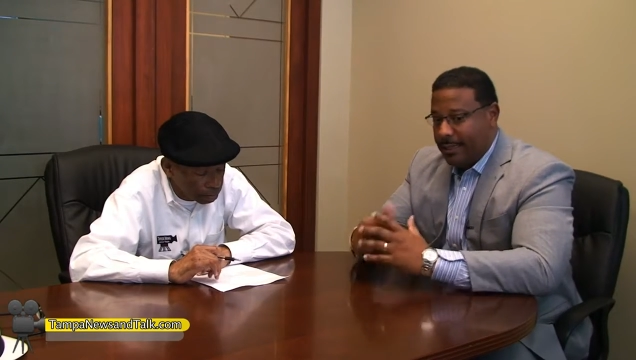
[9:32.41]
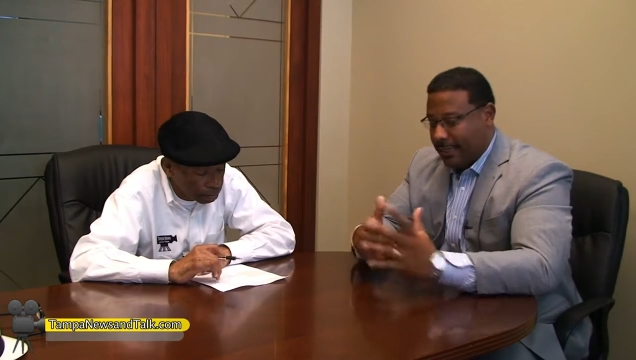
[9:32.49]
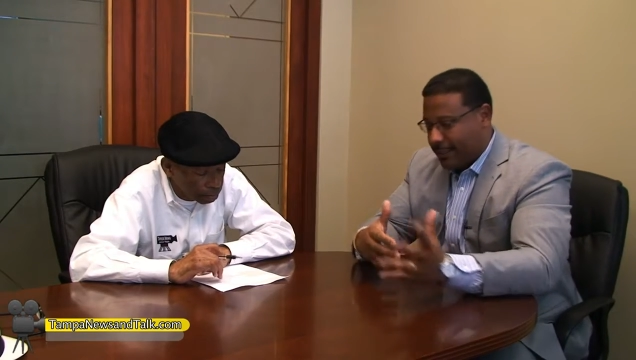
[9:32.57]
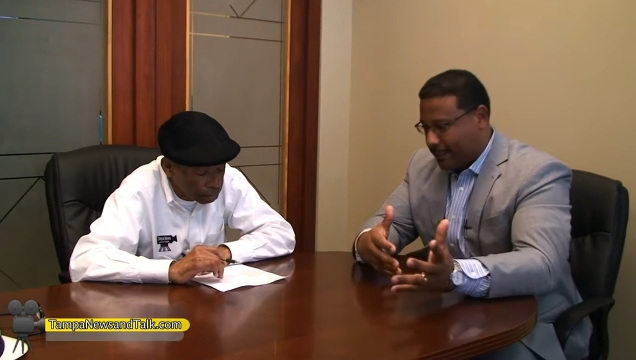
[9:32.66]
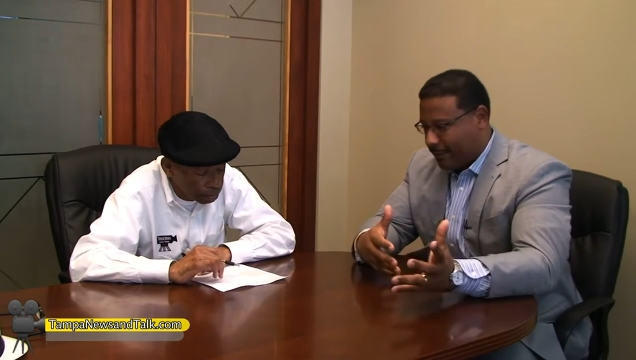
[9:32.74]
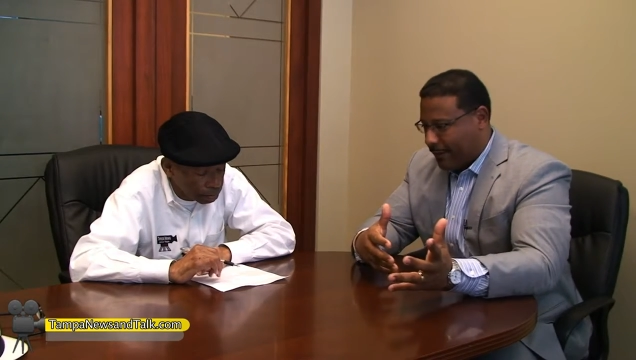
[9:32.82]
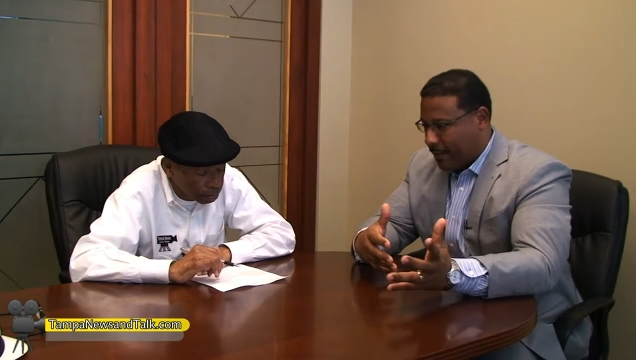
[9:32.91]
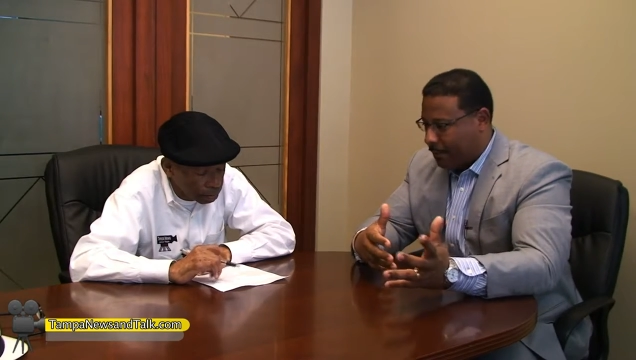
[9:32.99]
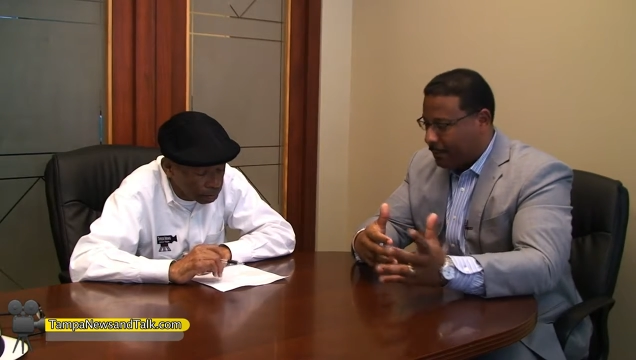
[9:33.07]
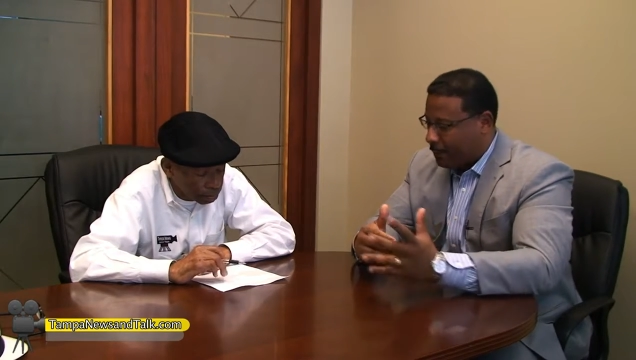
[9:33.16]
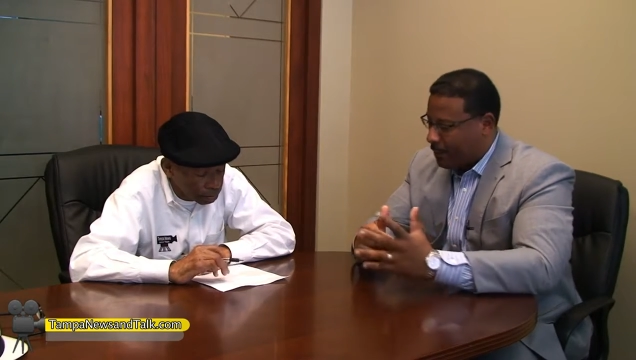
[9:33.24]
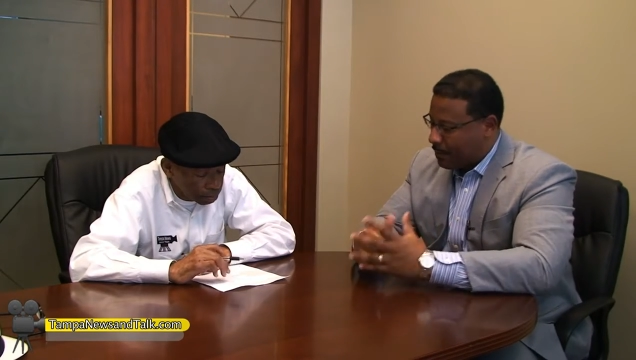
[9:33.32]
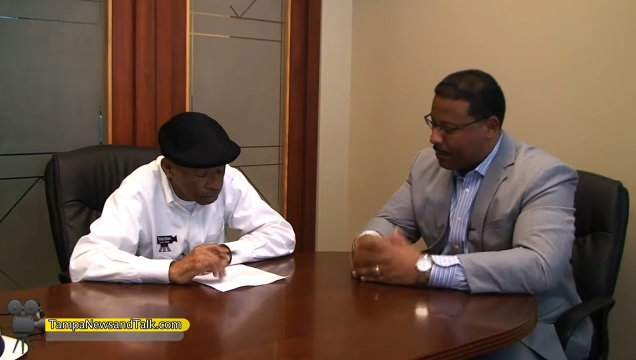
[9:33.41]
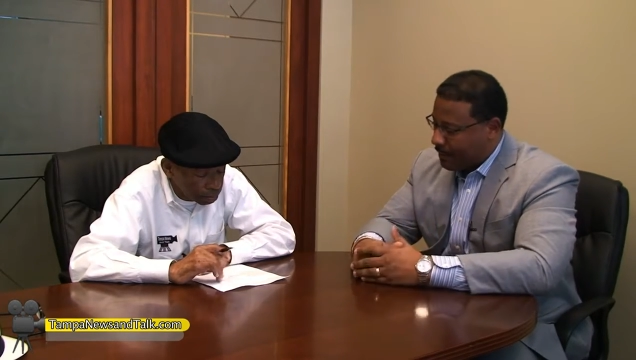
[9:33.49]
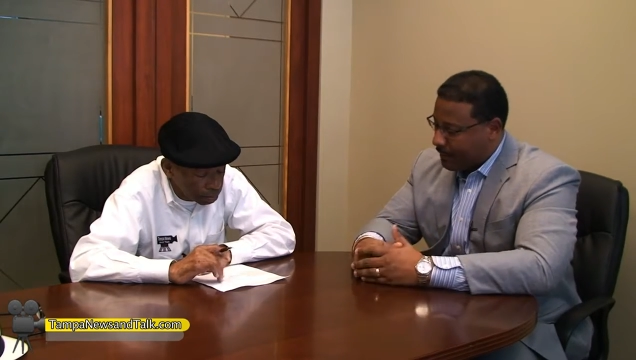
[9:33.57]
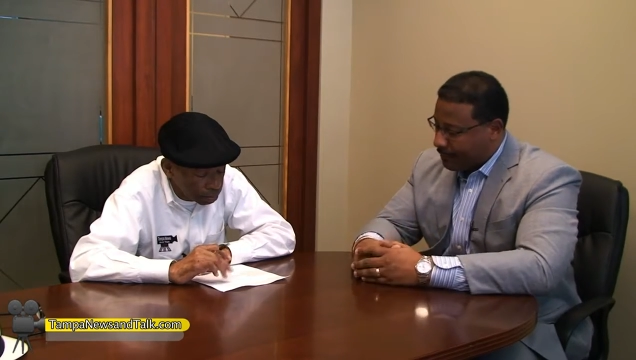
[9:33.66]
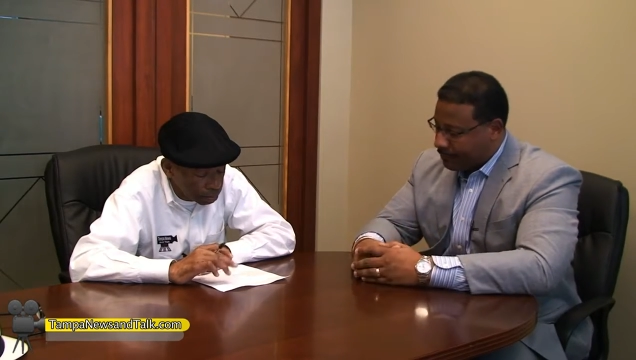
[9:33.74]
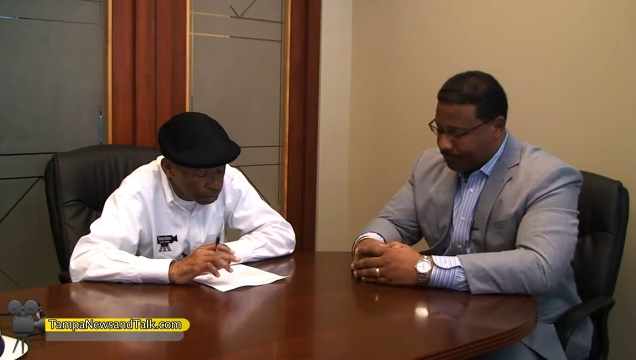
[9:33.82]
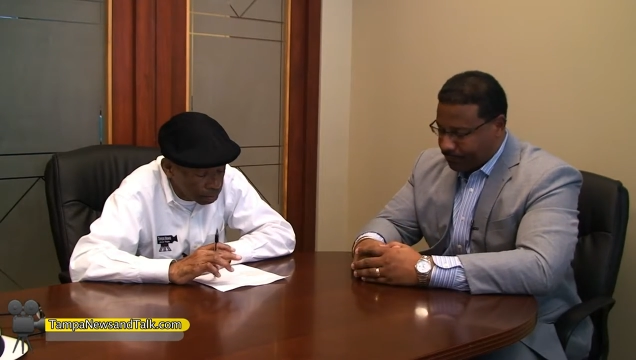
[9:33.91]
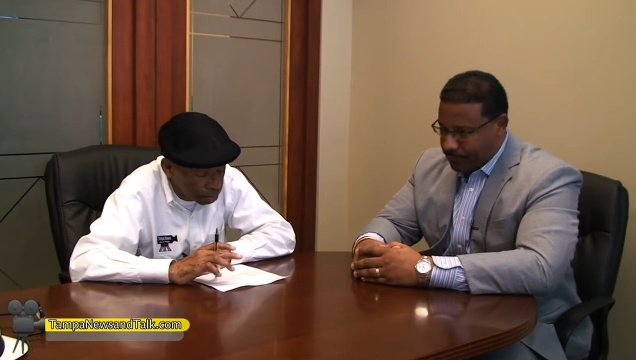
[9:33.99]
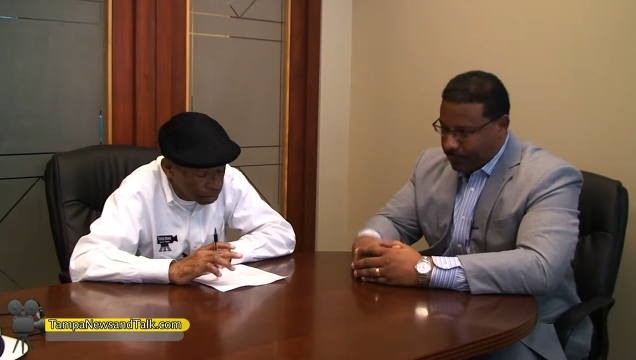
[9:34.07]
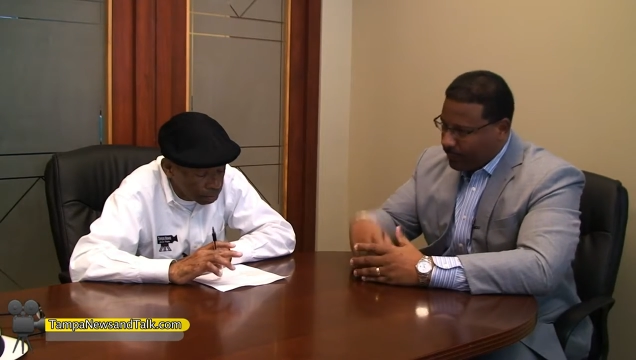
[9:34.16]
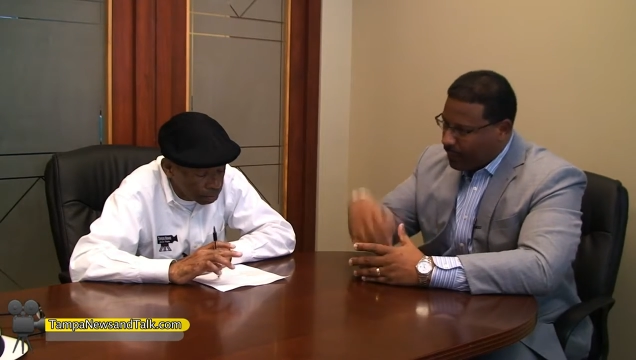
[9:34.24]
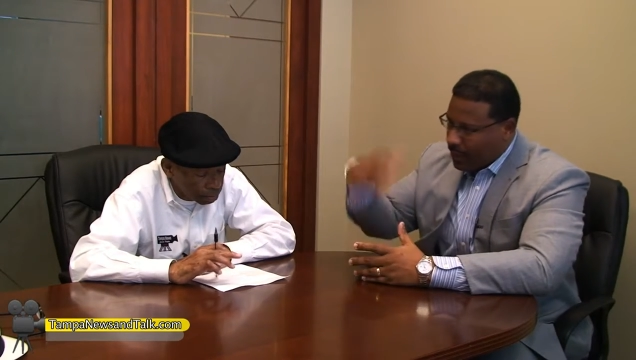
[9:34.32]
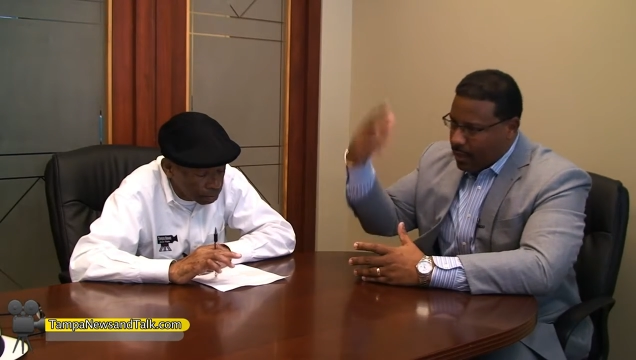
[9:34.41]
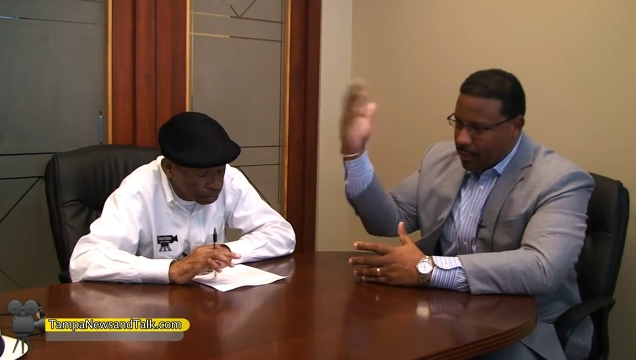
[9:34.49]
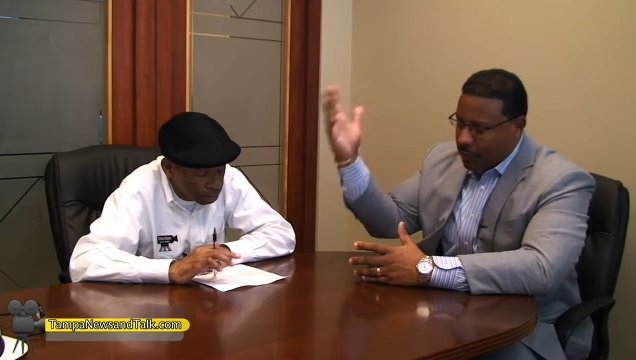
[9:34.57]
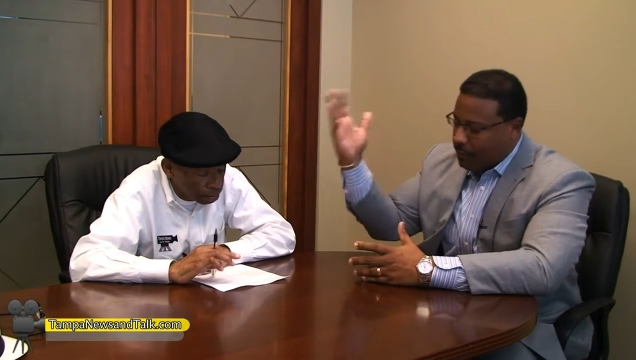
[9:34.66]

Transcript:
Speaker 1: testify before committee, go